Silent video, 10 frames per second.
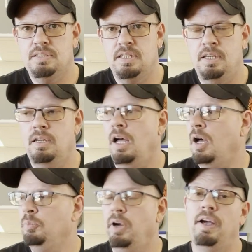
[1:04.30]
in it.
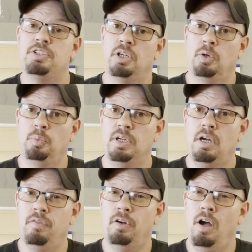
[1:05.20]
We are actually going to
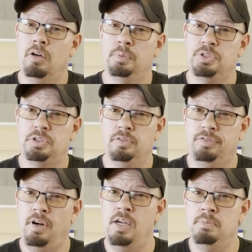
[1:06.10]
recover our original
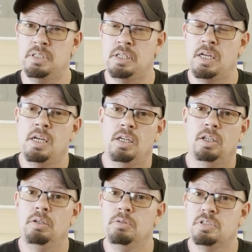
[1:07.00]
frames,
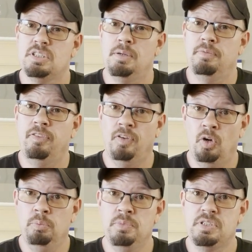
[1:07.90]
use some
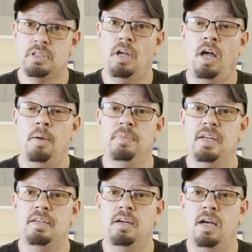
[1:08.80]
foams
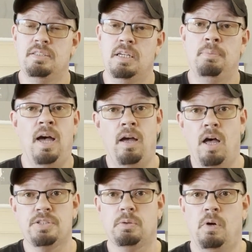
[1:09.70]
that TMI
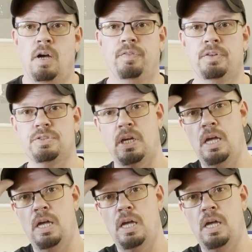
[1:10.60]
also offers,